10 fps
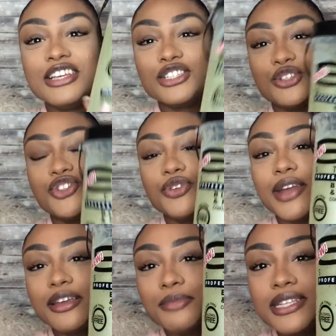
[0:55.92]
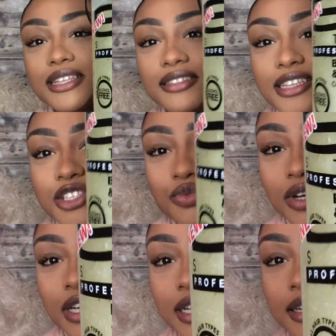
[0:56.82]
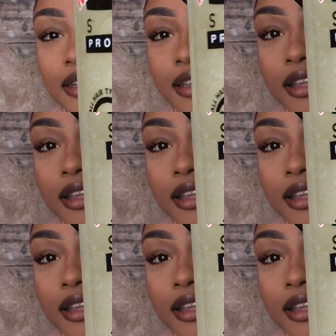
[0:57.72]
So she recommended this one,